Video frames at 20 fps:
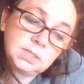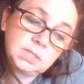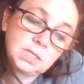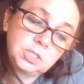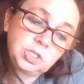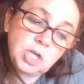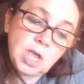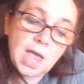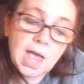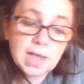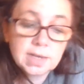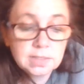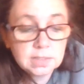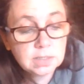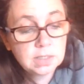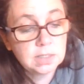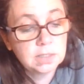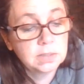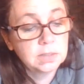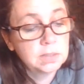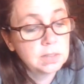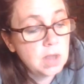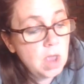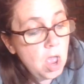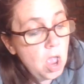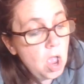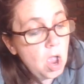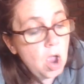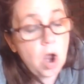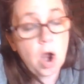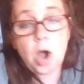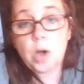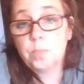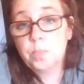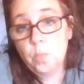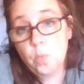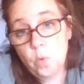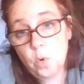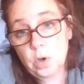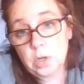such accidents are
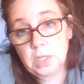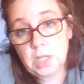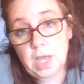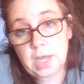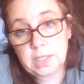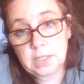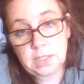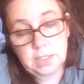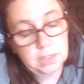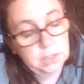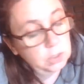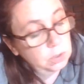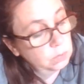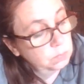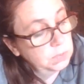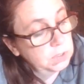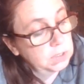more likely to